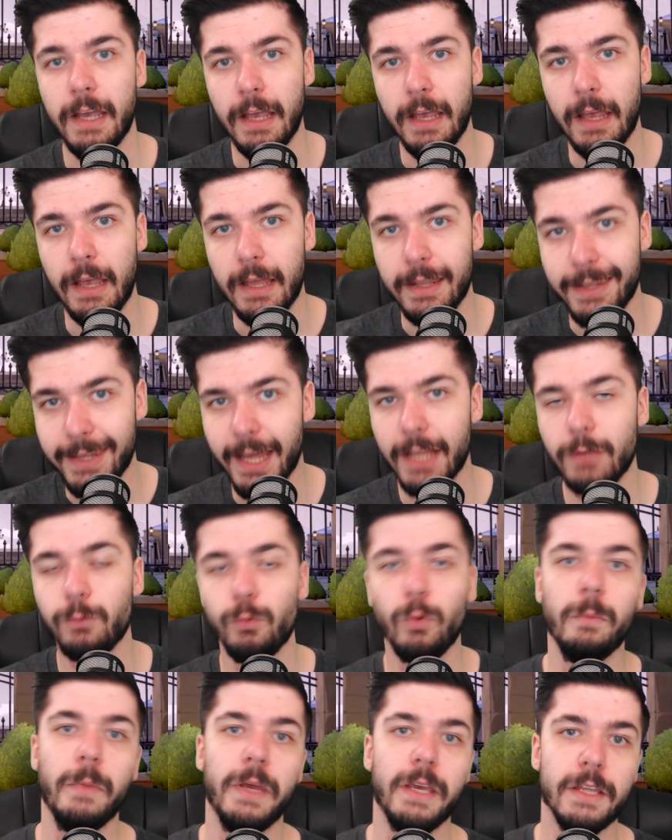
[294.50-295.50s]
and that
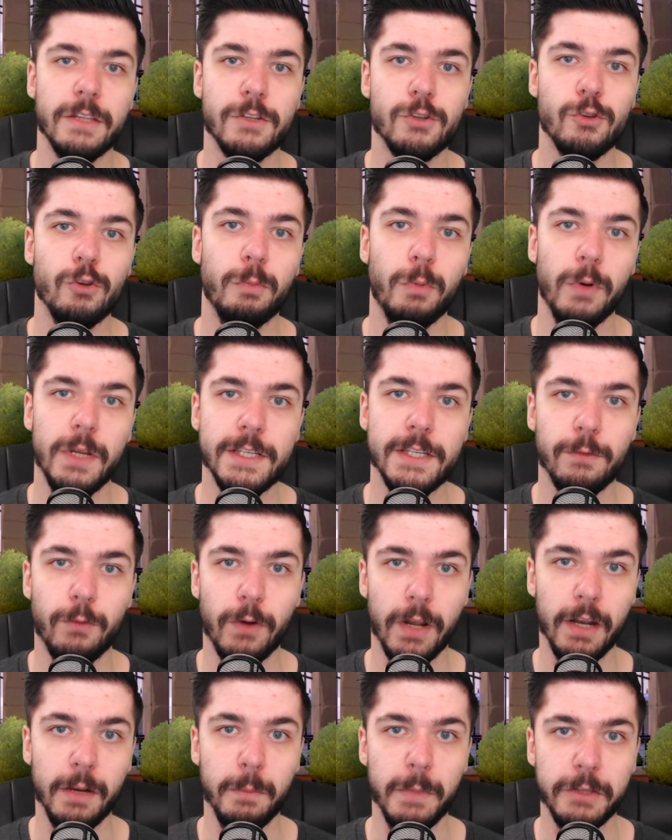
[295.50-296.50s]
will make it super easy for
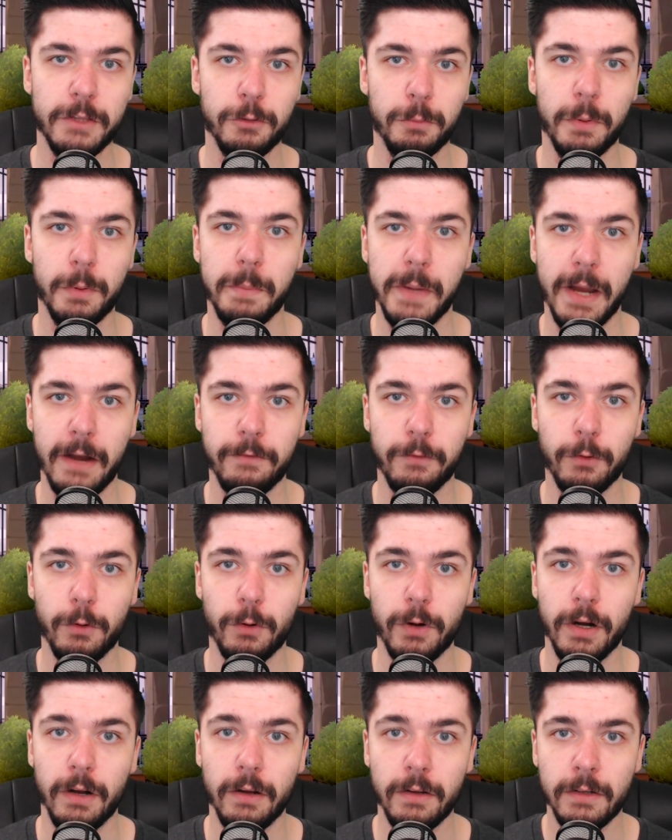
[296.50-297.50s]
the enemy to prepare
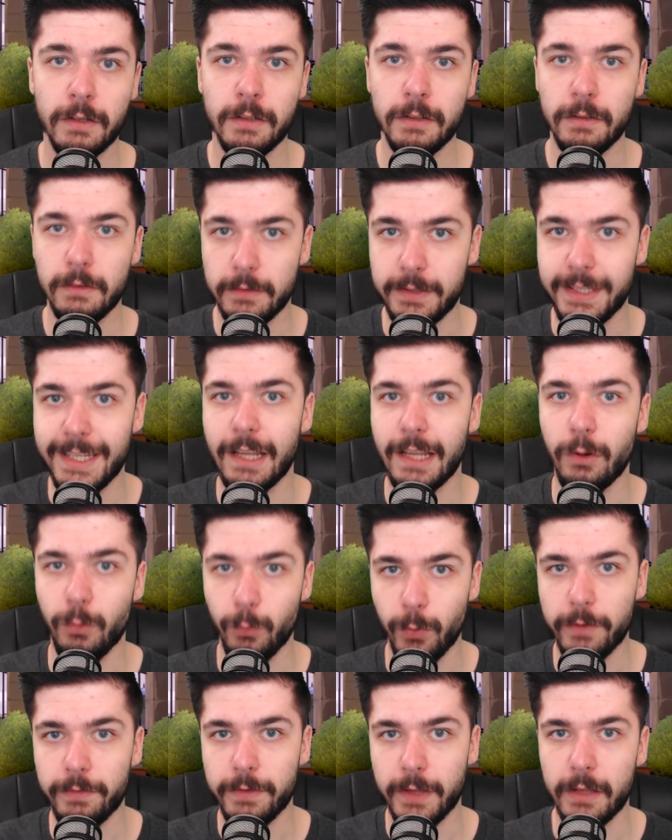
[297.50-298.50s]
for dealing
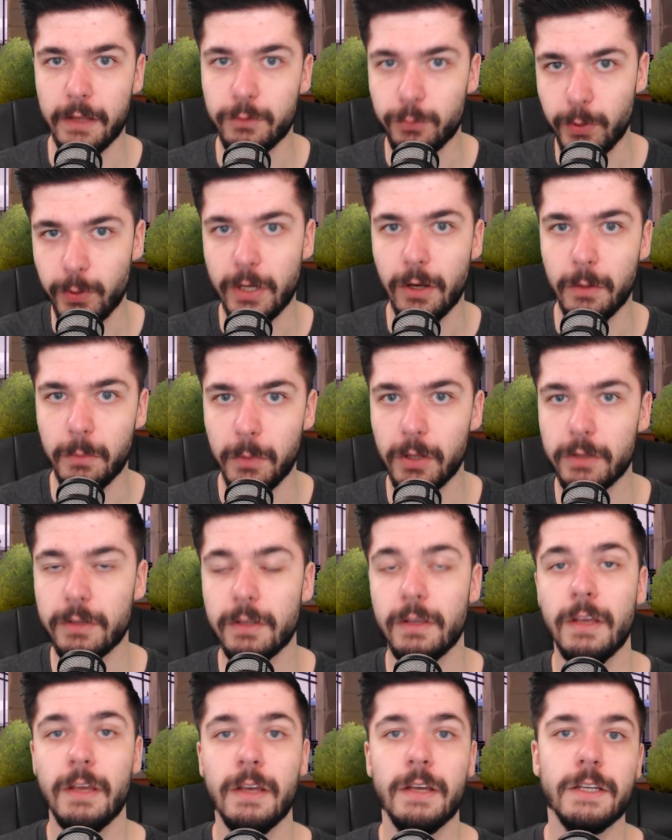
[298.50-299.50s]
with that Recon Bolt.
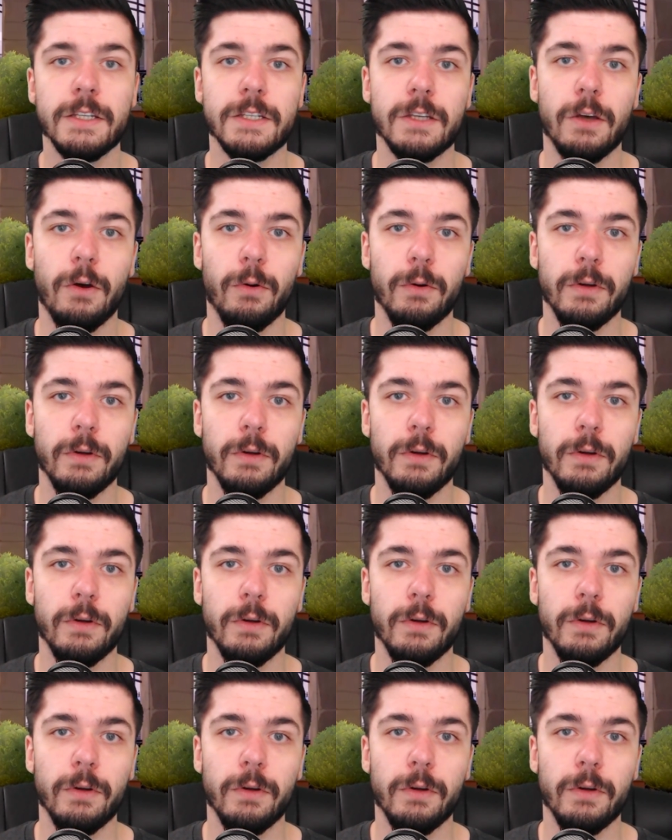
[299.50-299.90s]
So